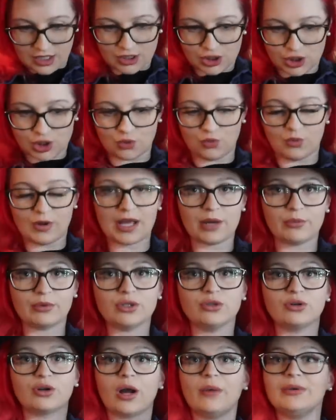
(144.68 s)
to wear when
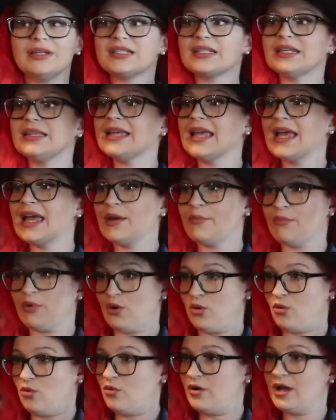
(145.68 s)
you're going to the
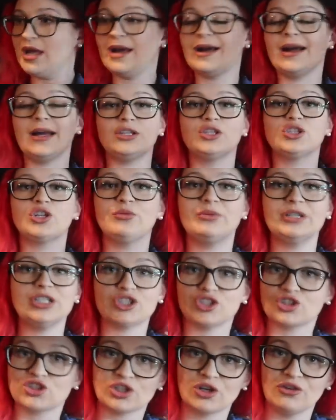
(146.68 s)
airport, and you know when it
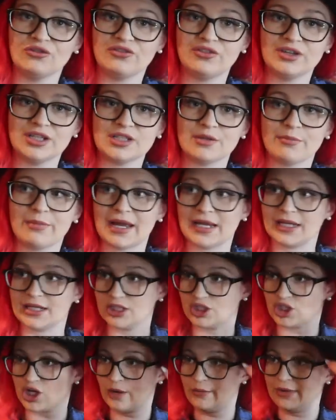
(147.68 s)
just don't fit in your
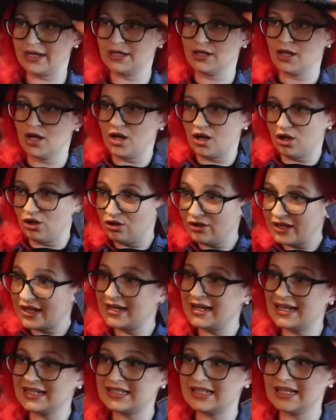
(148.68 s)
baggage. I mean,
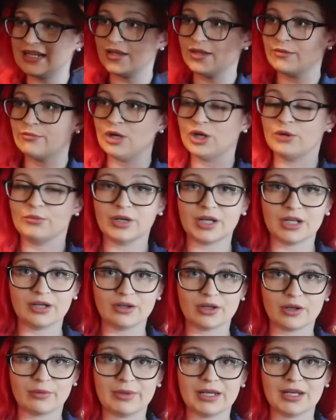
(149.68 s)
looking at it at the moment, I
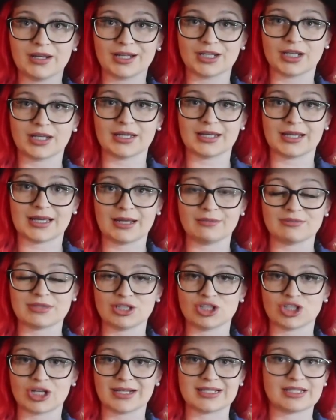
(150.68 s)
look a bit like
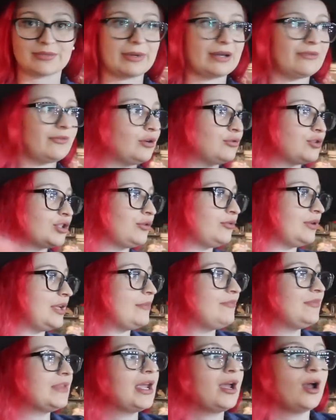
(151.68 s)
Captain Jack Sparrow, don't it?
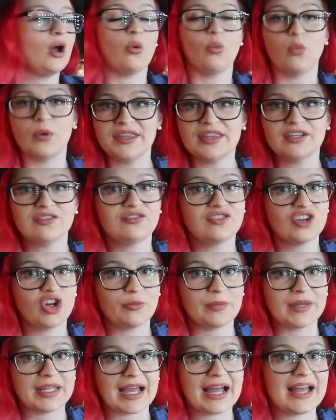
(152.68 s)
With a
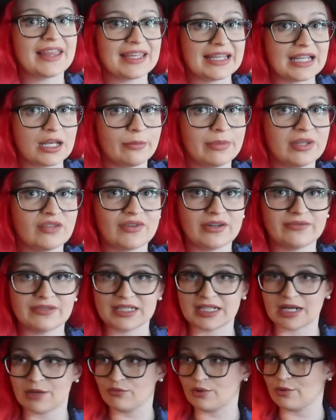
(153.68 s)
floppy hat, they can be very
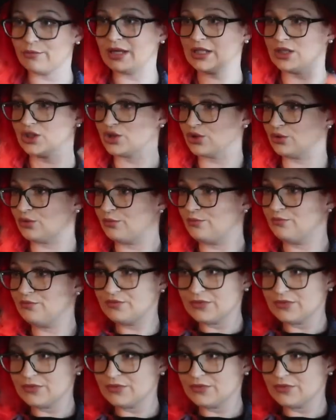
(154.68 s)
temperamental,